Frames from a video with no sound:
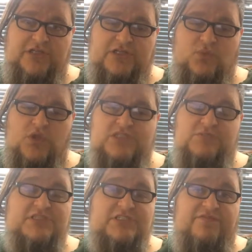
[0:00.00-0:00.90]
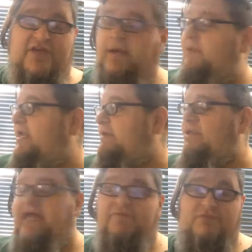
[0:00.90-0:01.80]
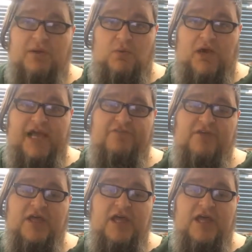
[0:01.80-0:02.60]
And there's one specific. I'm gonna get a name for my wife,